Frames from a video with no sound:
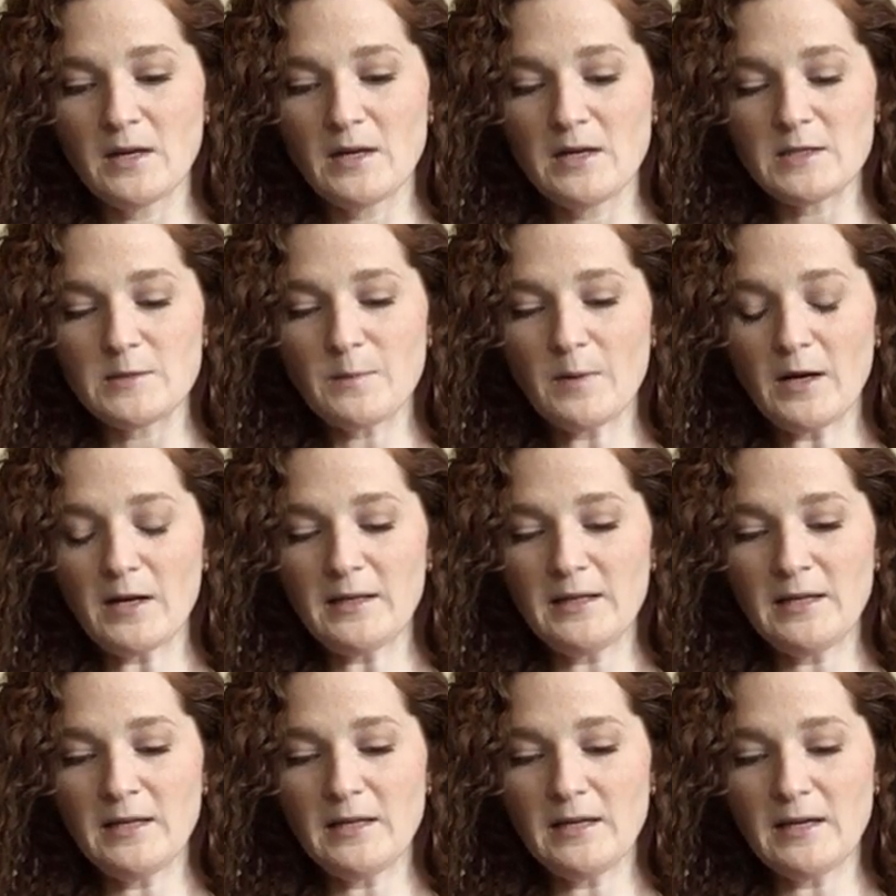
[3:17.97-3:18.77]
His
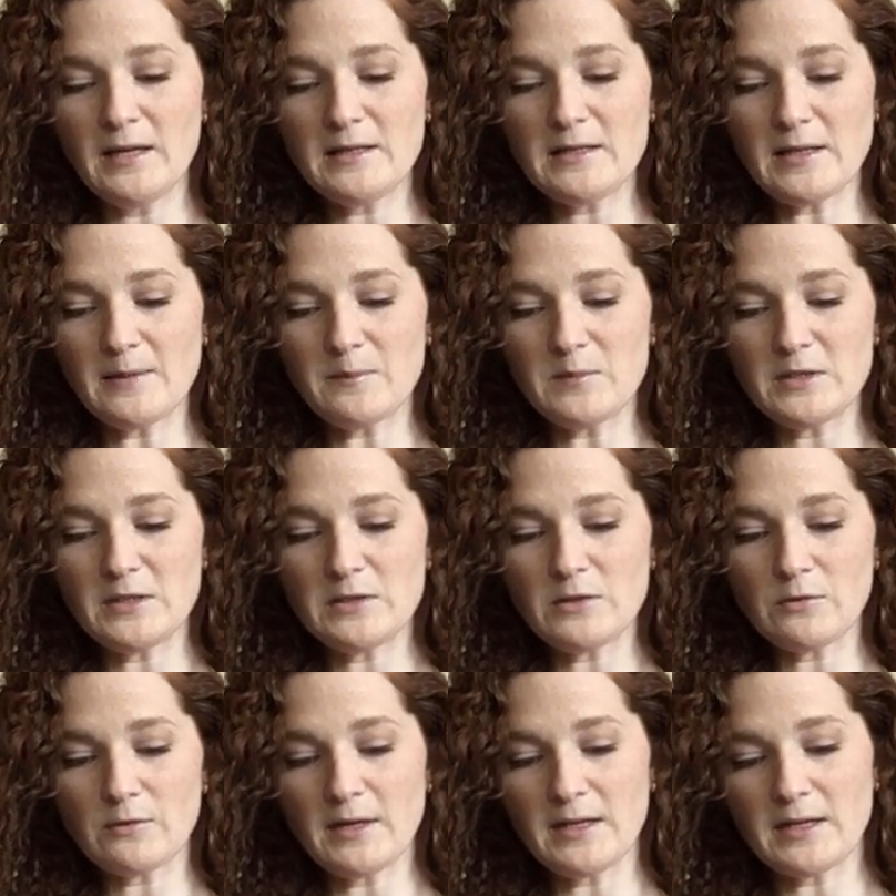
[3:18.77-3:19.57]
body attempted
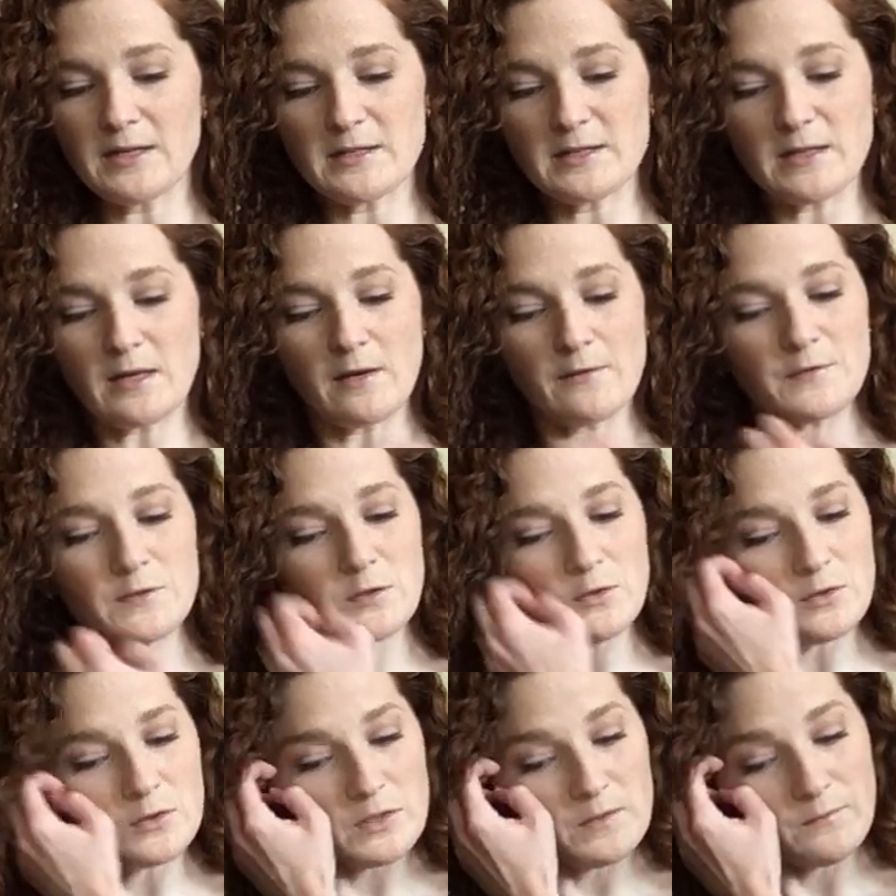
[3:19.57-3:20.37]
to right itself,
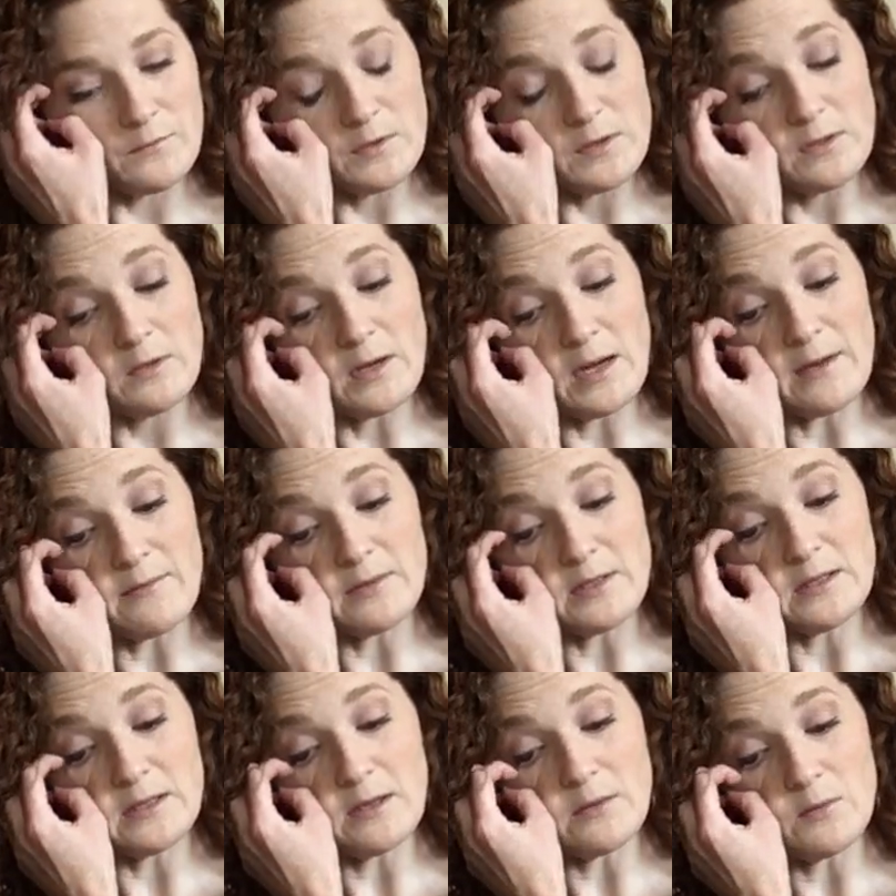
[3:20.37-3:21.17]
searching for the
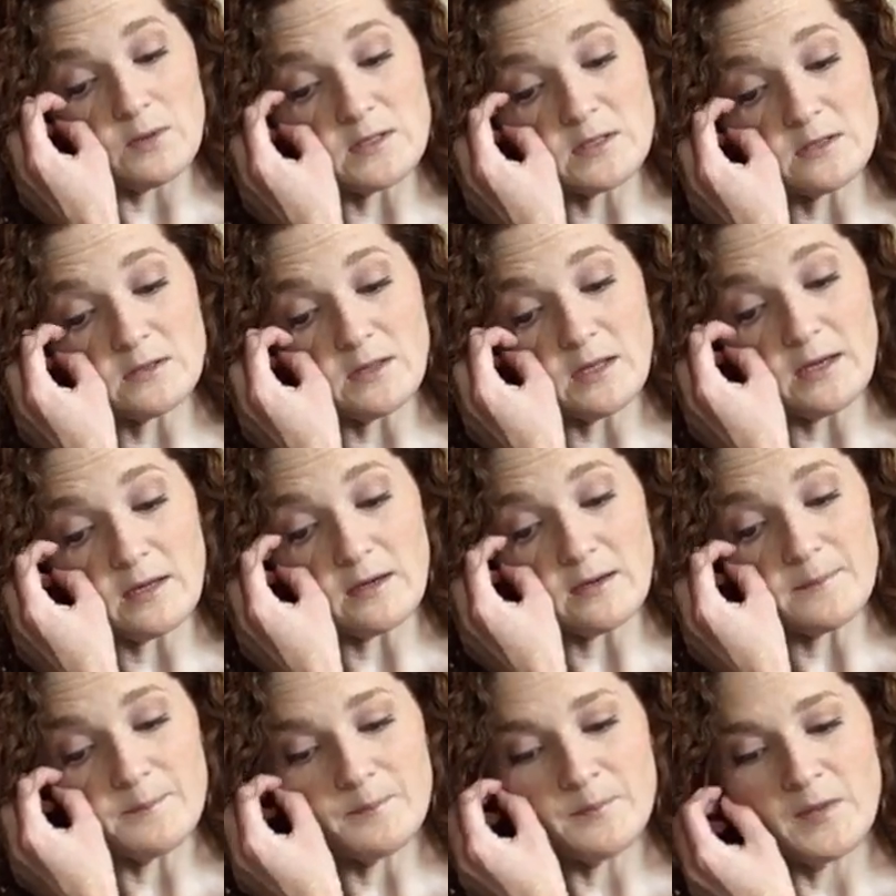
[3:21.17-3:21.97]
gravity that wasn't
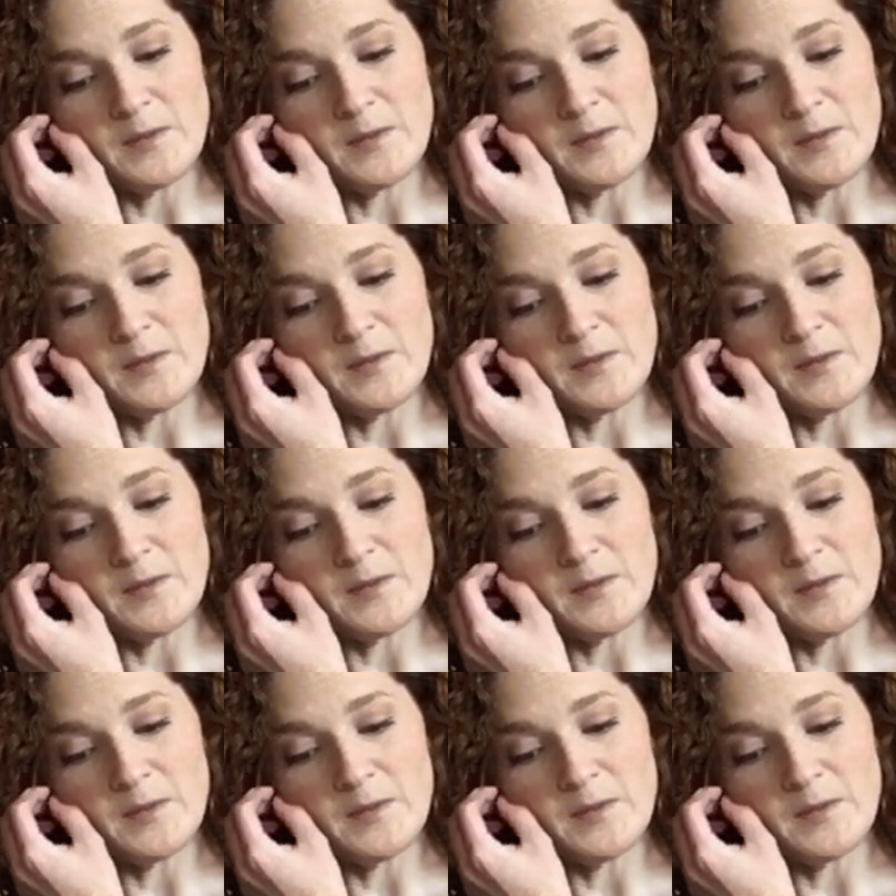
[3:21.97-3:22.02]
there.